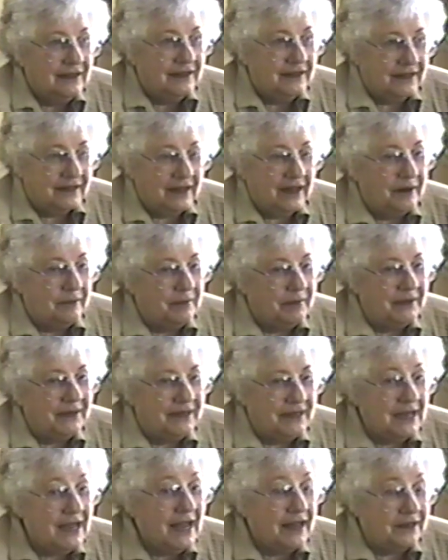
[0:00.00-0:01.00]
He got it, but
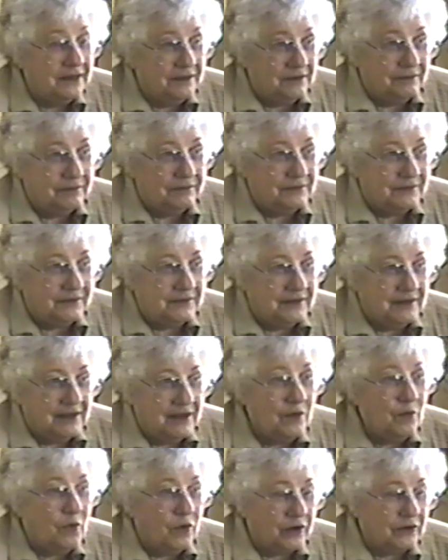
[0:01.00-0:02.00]

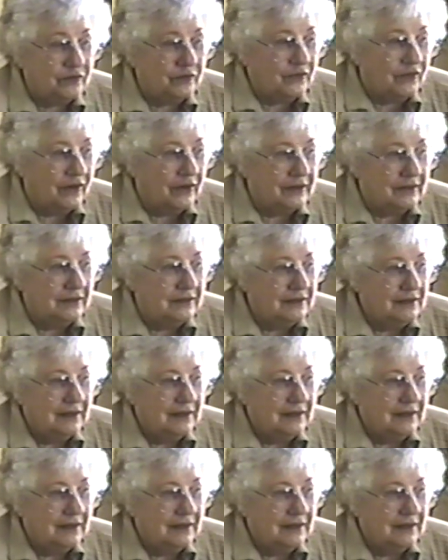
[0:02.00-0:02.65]
he worked for it.